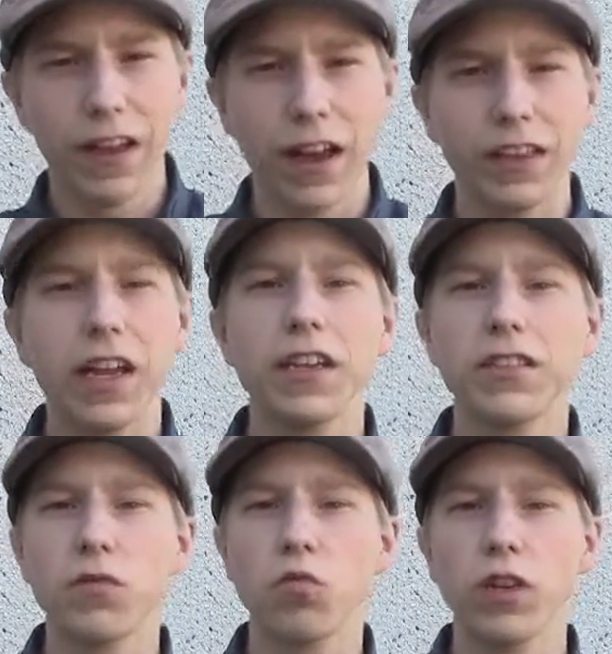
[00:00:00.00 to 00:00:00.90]
I think
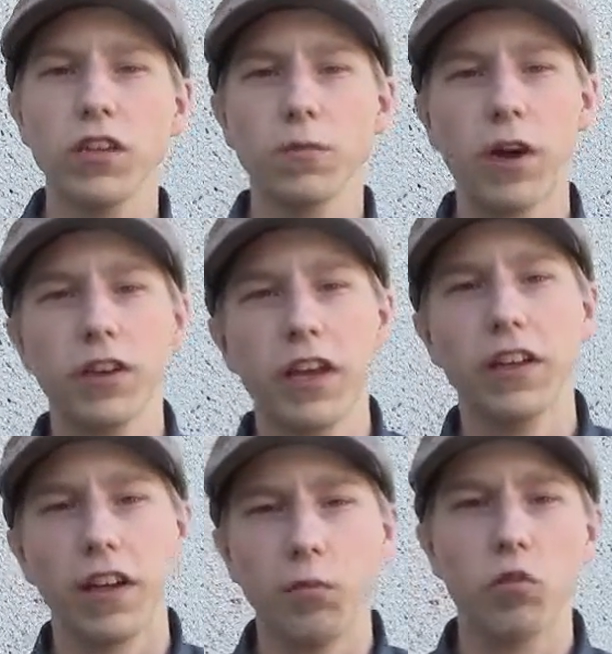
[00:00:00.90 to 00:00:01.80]
it's a really smart
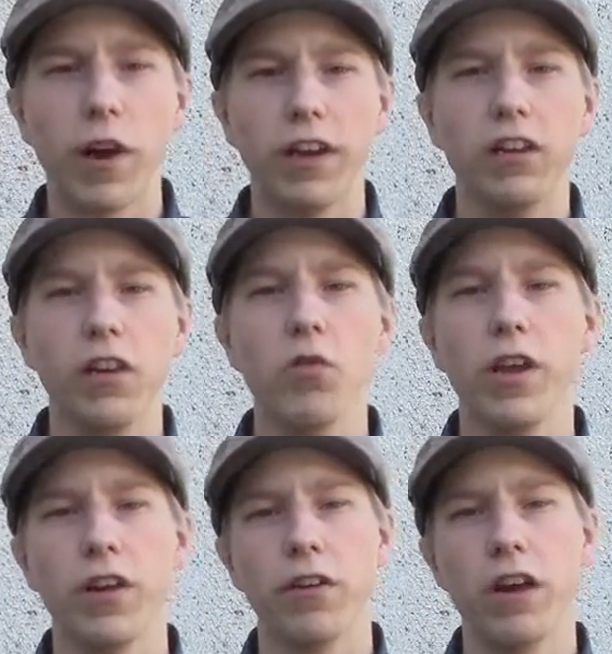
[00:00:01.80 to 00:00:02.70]
thing that I'm trying to do
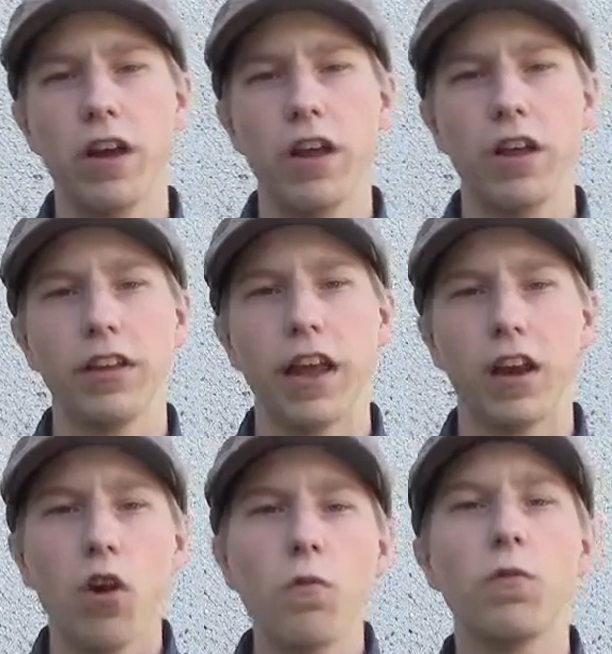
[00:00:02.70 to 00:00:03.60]
here that
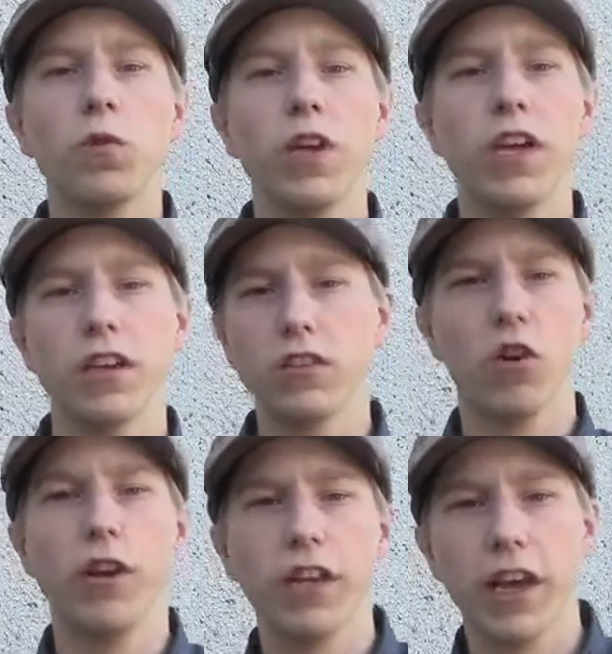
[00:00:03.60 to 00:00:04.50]
hopefully is
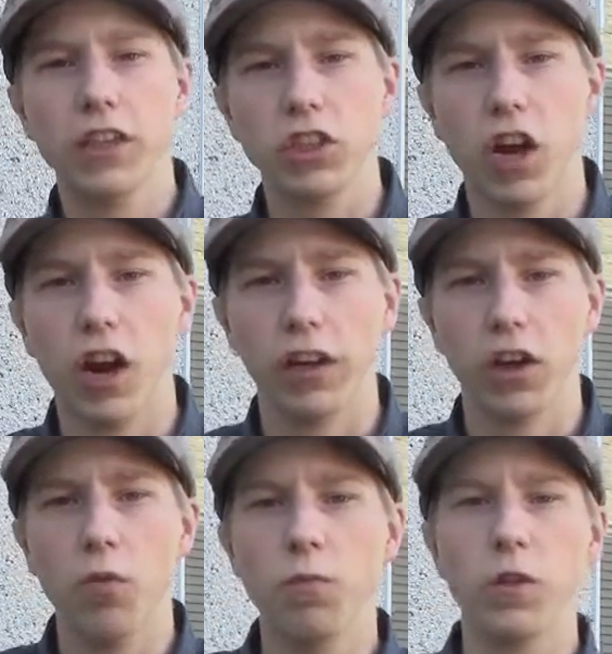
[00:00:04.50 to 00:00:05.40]
going to catch on.
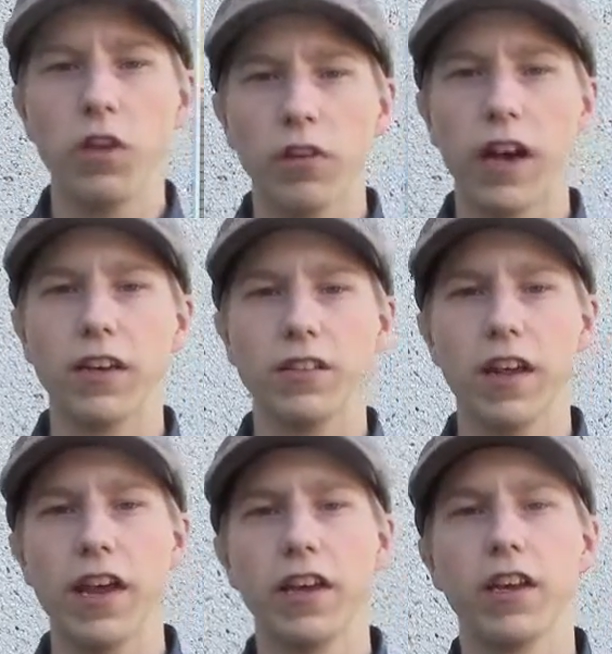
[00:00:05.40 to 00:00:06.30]
Hopefully you guys
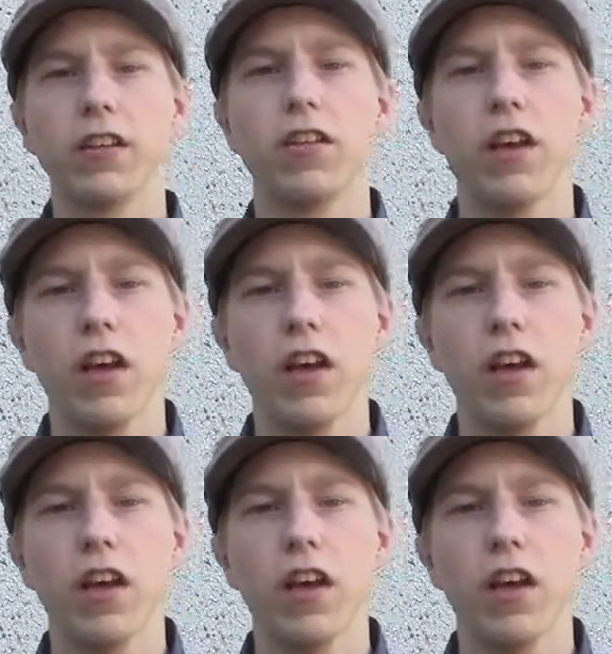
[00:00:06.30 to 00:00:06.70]
like it.